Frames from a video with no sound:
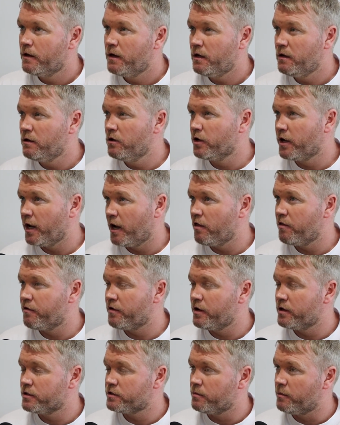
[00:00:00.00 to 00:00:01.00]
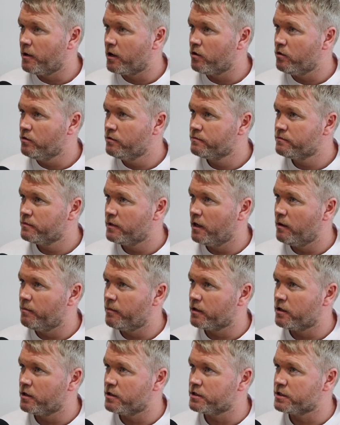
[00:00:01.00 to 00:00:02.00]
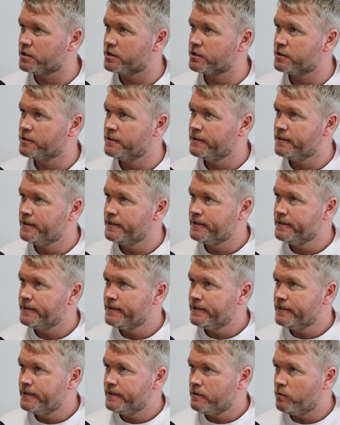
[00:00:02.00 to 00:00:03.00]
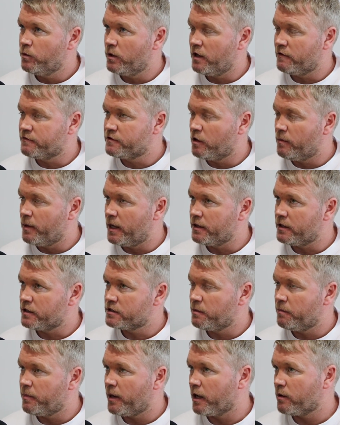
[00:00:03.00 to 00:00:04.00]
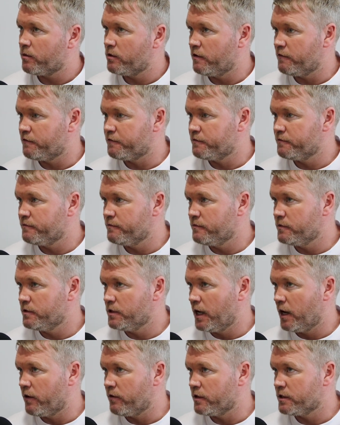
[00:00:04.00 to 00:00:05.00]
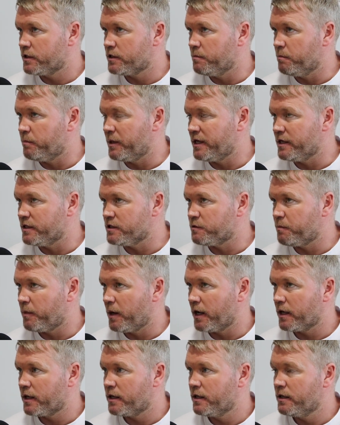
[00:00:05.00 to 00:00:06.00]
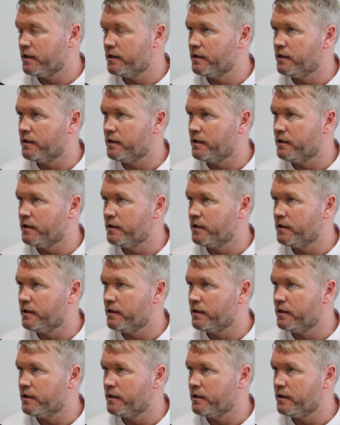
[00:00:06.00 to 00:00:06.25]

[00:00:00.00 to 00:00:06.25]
It'll look healthier tomorrow because we'll have Tom Anderson back, we'll have Harrison Biggins back.